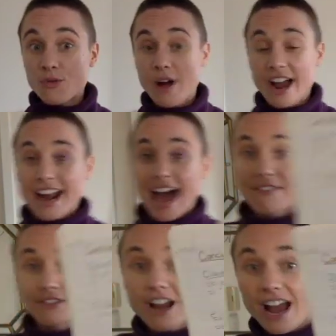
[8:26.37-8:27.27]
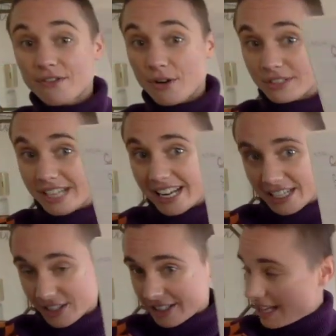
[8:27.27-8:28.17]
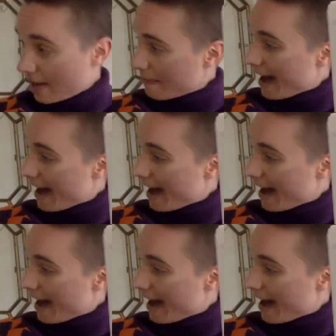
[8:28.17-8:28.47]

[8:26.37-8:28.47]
right after I wrote data. Do you see that,